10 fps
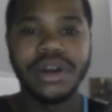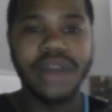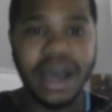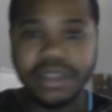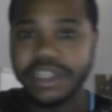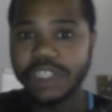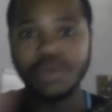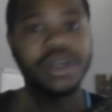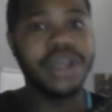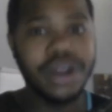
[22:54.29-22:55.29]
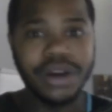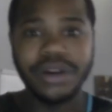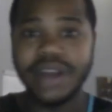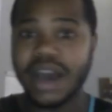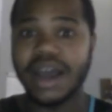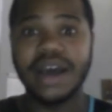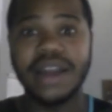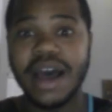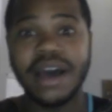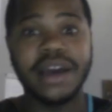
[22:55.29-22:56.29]
Not this one here, not
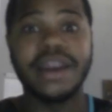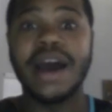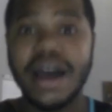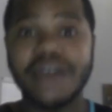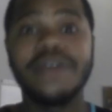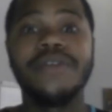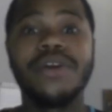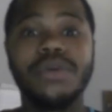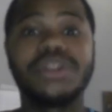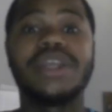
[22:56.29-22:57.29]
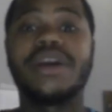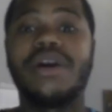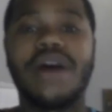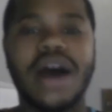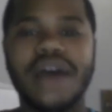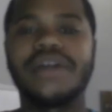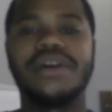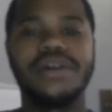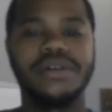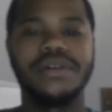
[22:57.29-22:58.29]
Hanukkah, which they call
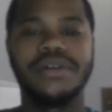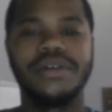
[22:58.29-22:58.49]
Hanukkah.